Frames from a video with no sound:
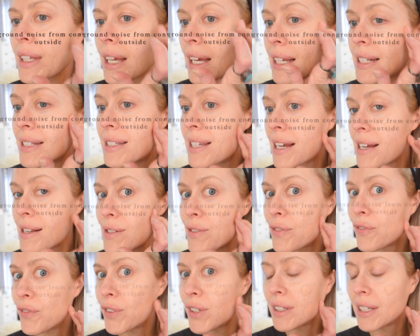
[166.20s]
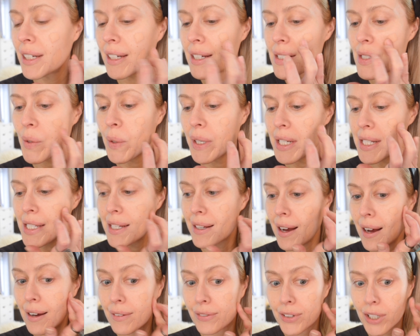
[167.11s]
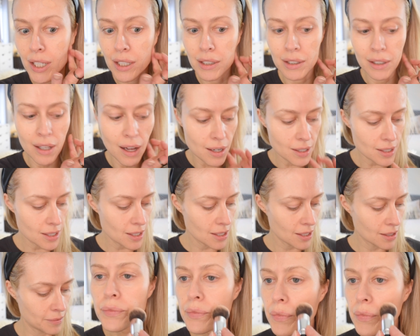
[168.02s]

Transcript: it does feel like it's going to cover a lot.